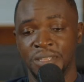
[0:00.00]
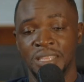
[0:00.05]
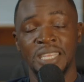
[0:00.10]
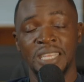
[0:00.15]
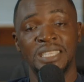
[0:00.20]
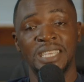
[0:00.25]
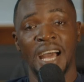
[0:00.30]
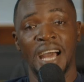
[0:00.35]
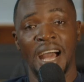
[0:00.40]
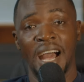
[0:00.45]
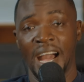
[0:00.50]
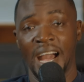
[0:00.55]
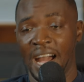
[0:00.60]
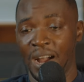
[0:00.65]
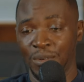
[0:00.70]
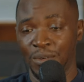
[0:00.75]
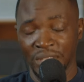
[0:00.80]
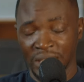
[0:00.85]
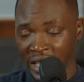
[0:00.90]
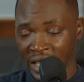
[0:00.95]
Later,
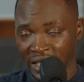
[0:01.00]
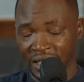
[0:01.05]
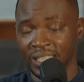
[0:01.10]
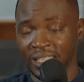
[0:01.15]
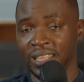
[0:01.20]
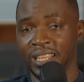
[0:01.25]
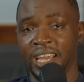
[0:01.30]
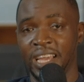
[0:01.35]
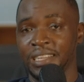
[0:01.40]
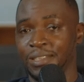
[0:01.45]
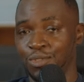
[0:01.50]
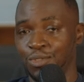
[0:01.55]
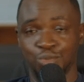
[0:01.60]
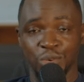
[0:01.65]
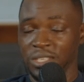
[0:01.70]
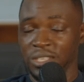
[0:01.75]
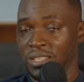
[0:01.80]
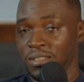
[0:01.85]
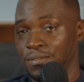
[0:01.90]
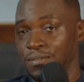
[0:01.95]
I was getting like
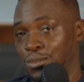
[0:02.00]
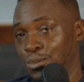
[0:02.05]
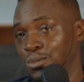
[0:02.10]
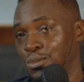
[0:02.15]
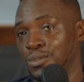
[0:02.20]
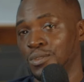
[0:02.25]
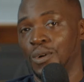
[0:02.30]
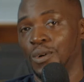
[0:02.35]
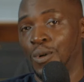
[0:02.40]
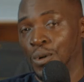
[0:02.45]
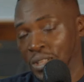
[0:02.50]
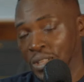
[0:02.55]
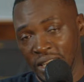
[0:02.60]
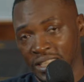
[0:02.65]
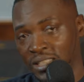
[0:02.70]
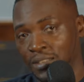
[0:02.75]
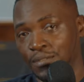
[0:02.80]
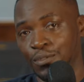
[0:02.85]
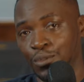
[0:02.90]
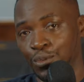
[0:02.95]
twenty views or
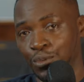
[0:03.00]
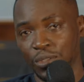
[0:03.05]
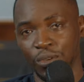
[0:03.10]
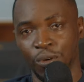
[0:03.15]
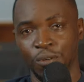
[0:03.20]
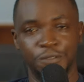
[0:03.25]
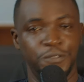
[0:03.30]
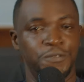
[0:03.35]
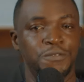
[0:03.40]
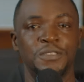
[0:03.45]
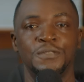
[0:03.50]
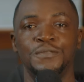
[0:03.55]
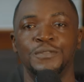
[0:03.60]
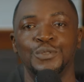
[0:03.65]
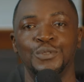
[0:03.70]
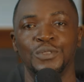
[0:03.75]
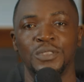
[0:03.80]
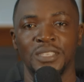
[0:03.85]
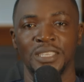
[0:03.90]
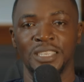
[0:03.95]
thirty views or fifty
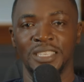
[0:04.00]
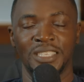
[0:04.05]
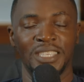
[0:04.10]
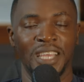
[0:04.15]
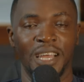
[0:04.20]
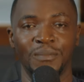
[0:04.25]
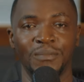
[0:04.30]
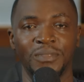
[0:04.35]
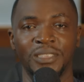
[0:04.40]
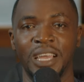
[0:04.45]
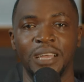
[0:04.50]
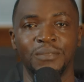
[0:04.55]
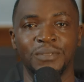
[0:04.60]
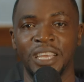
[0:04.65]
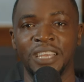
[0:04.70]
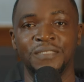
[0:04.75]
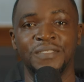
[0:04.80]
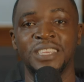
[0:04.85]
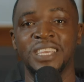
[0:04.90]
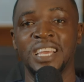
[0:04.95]
views.
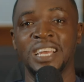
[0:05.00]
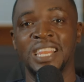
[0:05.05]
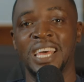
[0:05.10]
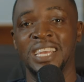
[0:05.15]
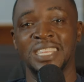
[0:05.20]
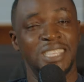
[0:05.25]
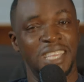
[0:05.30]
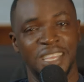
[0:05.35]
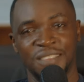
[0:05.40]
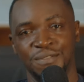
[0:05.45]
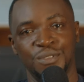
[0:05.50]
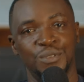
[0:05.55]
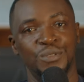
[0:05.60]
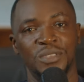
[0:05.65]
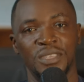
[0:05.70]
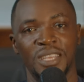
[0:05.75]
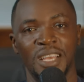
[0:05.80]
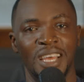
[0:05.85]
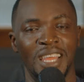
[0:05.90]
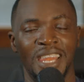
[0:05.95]
Sometimes I even get like ten
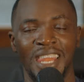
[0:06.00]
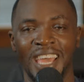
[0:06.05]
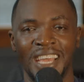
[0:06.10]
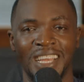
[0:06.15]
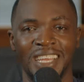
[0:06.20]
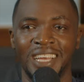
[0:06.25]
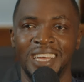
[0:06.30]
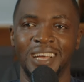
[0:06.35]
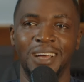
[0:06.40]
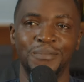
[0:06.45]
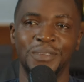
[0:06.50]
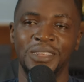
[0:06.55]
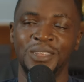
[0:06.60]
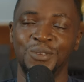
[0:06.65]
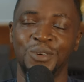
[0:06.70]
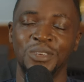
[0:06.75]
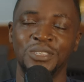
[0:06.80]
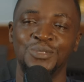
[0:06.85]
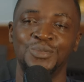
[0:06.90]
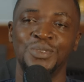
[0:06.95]
views. Like, I mean,
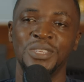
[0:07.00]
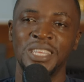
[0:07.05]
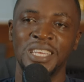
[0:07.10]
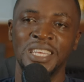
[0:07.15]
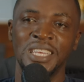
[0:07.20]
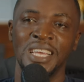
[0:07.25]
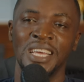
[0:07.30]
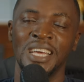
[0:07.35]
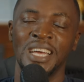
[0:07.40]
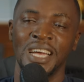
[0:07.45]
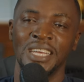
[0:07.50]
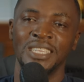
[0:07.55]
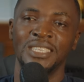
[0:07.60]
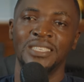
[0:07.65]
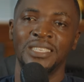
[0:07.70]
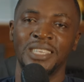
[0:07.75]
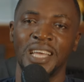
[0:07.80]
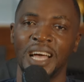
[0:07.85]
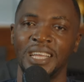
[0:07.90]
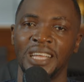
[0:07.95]
it was really
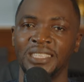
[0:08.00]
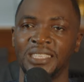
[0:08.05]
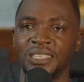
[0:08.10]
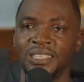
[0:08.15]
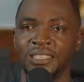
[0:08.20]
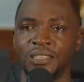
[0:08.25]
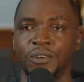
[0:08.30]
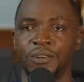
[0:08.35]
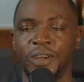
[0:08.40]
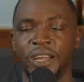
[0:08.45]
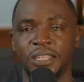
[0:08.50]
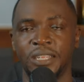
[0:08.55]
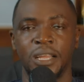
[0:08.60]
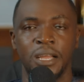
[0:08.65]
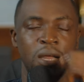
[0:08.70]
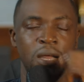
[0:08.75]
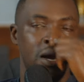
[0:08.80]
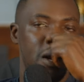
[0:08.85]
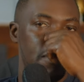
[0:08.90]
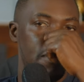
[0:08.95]
disheartening, all right?
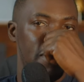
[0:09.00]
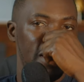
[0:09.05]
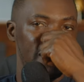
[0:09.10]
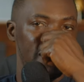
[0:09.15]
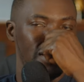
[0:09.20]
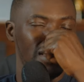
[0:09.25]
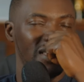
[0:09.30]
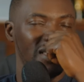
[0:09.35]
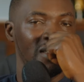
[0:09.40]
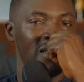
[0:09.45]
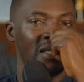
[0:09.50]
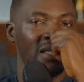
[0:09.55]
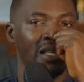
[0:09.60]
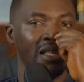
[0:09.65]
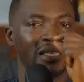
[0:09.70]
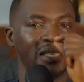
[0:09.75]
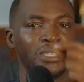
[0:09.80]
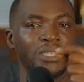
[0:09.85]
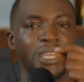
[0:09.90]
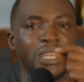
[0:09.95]
But
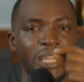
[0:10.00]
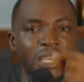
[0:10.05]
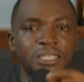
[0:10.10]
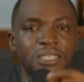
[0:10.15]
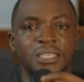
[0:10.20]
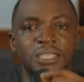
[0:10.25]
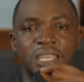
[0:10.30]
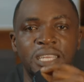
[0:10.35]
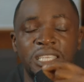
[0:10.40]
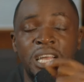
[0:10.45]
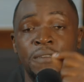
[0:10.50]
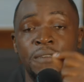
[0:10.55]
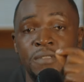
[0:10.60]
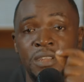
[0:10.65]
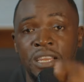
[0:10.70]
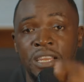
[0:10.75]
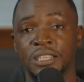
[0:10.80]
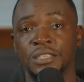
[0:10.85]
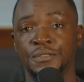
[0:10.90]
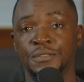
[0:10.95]
this is the lesson that I've
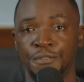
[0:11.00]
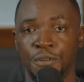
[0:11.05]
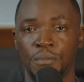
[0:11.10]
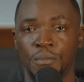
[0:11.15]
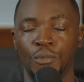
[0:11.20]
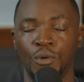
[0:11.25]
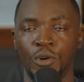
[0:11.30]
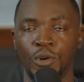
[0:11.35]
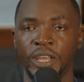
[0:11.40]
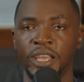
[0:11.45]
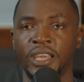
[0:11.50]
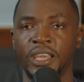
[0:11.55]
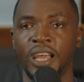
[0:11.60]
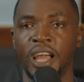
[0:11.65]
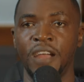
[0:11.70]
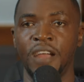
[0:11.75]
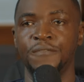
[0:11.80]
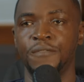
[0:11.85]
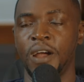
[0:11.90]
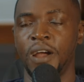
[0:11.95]
learned from, okay?
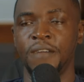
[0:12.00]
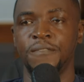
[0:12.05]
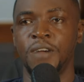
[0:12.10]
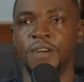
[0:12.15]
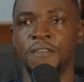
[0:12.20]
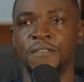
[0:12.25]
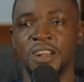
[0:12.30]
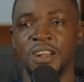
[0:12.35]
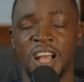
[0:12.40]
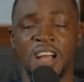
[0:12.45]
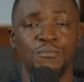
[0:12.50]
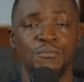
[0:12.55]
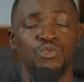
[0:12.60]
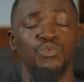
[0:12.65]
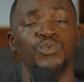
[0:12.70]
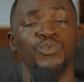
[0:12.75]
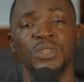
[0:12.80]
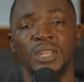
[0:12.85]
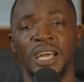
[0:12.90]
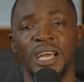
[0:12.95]
I've, I've, I've come
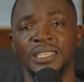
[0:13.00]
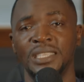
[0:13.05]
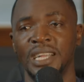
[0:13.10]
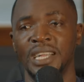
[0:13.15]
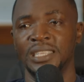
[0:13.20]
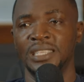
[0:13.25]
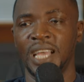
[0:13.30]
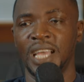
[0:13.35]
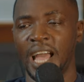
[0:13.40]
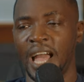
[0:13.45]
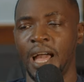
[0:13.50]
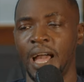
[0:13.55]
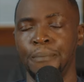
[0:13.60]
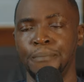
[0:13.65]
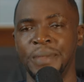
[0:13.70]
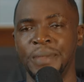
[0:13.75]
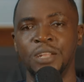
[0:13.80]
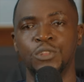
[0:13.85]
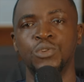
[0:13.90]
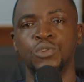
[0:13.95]
to realize that I
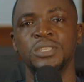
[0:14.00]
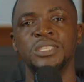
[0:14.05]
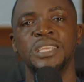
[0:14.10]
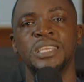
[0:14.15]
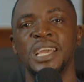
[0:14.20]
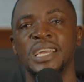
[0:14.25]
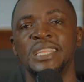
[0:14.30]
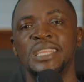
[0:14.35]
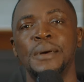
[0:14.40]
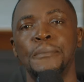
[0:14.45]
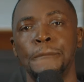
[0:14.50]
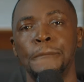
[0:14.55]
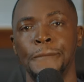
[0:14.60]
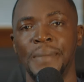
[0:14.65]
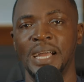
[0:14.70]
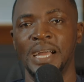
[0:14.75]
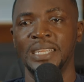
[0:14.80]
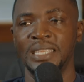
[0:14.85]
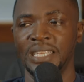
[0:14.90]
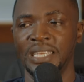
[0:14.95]
may not get the
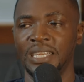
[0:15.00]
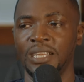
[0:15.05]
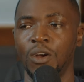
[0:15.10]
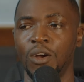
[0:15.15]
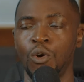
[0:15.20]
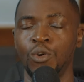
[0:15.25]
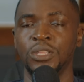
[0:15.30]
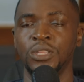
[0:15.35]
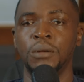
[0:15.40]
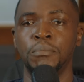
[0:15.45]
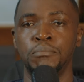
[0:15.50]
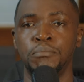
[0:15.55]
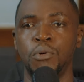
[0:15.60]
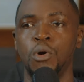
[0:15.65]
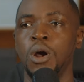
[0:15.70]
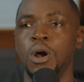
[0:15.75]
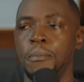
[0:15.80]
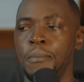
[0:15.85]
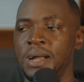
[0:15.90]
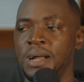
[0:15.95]
money or the
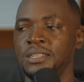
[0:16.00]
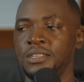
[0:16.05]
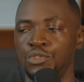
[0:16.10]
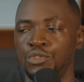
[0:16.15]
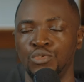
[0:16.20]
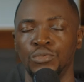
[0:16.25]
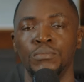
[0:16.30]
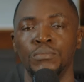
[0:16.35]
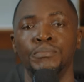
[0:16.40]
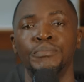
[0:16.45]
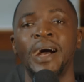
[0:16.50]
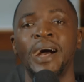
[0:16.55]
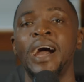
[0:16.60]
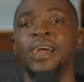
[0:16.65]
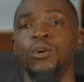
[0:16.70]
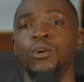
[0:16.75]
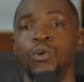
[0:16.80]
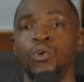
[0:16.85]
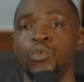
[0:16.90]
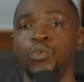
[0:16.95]
bulk money to
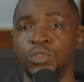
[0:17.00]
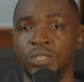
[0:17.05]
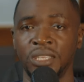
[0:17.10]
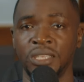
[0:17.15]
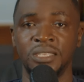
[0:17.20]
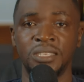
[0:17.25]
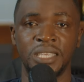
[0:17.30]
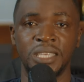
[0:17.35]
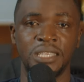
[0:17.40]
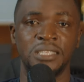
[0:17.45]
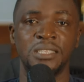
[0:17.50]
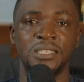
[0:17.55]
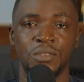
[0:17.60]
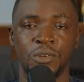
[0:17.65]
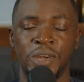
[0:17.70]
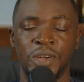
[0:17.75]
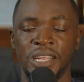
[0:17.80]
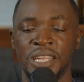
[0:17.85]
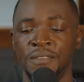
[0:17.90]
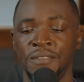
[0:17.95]
buy all this setting,
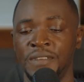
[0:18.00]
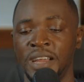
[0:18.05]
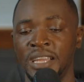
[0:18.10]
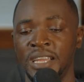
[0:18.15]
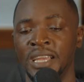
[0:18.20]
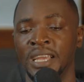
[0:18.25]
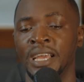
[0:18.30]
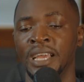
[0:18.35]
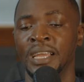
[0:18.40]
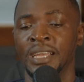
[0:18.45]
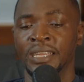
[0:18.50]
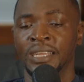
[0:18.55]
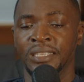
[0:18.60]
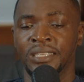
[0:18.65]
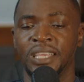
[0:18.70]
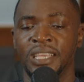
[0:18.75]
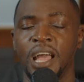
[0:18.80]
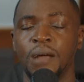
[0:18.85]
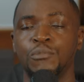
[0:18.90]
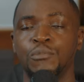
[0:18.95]
all right? If I
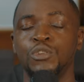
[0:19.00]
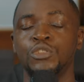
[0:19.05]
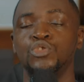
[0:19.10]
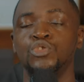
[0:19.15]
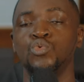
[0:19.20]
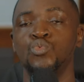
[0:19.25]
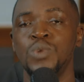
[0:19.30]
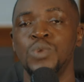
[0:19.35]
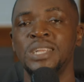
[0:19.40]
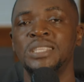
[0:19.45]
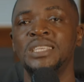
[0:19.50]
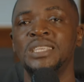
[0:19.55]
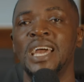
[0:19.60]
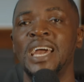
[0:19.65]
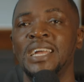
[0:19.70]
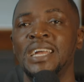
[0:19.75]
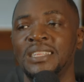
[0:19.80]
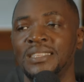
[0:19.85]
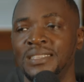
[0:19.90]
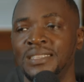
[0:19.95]
say I'm going to wait
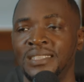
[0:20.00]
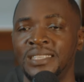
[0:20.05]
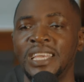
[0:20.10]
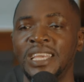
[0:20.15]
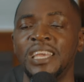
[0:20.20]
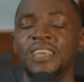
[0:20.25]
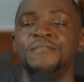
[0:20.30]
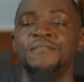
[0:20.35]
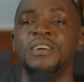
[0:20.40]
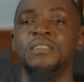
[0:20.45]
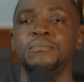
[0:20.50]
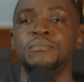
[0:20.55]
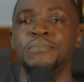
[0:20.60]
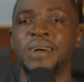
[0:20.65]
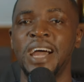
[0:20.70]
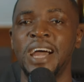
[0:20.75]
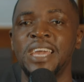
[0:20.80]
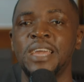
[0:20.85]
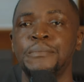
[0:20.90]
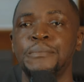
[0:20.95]
and save and
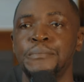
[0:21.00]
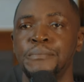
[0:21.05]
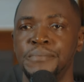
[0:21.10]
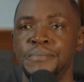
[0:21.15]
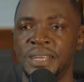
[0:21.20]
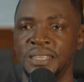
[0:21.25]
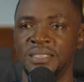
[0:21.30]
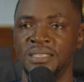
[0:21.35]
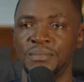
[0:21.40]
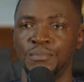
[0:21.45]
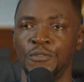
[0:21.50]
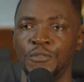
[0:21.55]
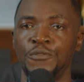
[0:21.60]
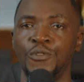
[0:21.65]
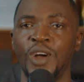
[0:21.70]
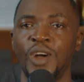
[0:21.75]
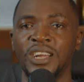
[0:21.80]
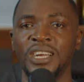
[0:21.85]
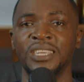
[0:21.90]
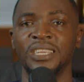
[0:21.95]
buy in bits
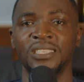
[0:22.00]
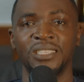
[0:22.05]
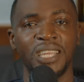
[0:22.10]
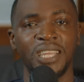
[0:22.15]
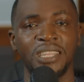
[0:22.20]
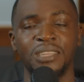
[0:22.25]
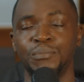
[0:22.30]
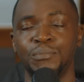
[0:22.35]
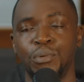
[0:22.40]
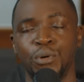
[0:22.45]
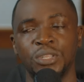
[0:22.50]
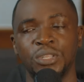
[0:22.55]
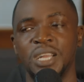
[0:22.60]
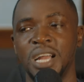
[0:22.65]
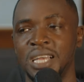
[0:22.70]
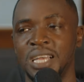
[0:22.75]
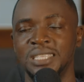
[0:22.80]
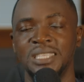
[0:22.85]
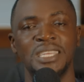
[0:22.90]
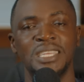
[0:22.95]
before I can start the
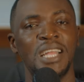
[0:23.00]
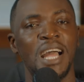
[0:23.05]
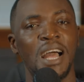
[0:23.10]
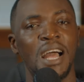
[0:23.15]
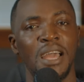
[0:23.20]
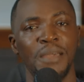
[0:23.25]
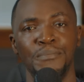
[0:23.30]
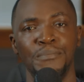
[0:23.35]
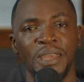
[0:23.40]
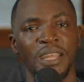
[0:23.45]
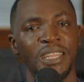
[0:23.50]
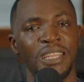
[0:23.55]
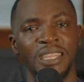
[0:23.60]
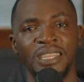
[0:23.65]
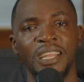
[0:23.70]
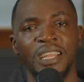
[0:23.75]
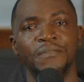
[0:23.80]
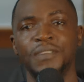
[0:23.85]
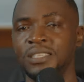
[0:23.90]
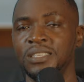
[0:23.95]
podcast, then I may
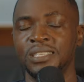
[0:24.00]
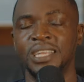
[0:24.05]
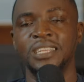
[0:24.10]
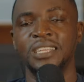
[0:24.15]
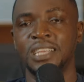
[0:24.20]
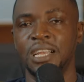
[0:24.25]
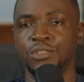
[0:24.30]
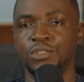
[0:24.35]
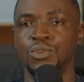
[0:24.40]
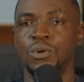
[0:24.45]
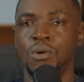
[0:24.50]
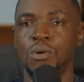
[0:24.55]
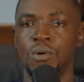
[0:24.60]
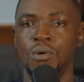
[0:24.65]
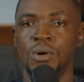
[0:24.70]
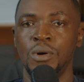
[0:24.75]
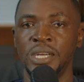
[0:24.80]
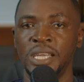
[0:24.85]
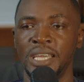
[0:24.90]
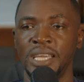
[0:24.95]
never start at all,
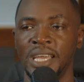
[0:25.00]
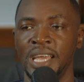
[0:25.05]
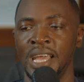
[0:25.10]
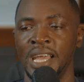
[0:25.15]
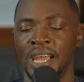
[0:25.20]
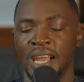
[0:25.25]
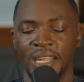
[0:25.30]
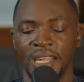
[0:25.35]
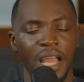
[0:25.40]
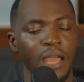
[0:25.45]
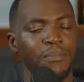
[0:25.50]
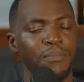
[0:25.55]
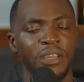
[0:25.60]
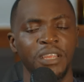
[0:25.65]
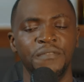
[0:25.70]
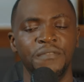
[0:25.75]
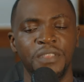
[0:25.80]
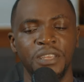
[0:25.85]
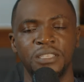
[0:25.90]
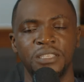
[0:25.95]
okay? And I
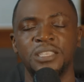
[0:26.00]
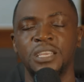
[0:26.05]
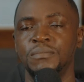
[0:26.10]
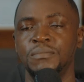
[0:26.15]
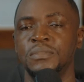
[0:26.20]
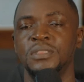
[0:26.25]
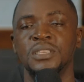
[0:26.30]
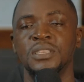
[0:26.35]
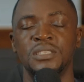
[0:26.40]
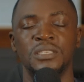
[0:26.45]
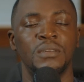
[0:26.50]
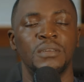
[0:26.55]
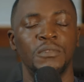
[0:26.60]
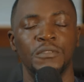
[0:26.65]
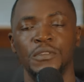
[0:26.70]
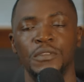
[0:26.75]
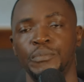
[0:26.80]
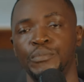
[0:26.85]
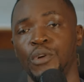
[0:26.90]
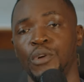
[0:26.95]
believe these are some, some
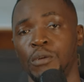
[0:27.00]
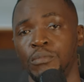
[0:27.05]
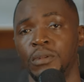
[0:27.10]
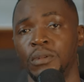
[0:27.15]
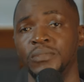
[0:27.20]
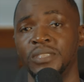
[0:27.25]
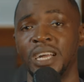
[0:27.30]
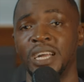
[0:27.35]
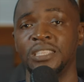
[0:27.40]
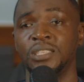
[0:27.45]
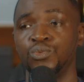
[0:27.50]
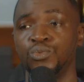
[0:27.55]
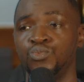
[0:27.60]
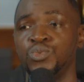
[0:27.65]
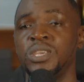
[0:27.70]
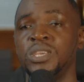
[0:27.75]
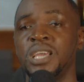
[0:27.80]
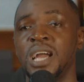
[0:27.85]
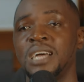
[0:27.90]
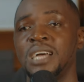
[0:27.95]
of the problems that
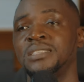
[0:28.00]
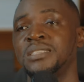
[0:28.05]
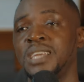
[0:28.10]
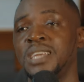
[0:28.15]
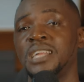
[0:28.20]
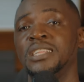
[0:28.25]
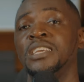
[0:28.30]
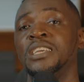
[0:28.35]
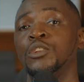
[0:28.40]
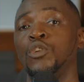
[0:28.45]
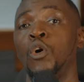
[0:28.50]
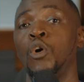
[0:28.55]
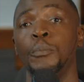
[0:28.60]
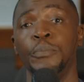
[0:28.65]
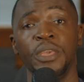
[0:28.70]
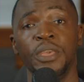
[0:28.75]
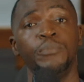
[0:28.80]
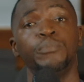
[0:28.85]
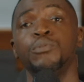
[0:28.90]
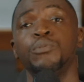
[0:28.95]
we as Ghanaian or
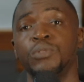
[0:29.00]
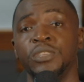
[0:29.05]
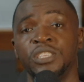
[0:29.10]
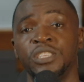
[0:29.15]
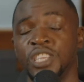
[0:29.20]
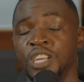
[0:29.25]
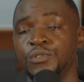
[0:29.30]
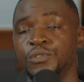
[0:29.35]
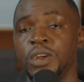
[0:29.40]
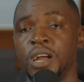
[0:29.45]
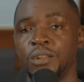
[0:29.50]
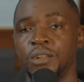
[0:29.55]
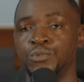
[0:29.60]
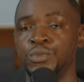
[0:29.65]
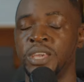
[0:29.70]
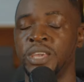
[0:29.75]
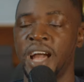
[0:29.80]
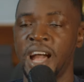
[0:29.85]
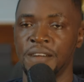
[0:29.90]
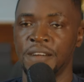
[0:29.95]
people in general,
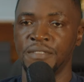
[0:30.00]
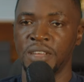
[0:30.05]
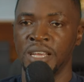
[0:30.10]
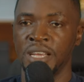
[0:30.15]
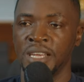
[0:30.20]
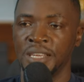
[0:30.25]
we have.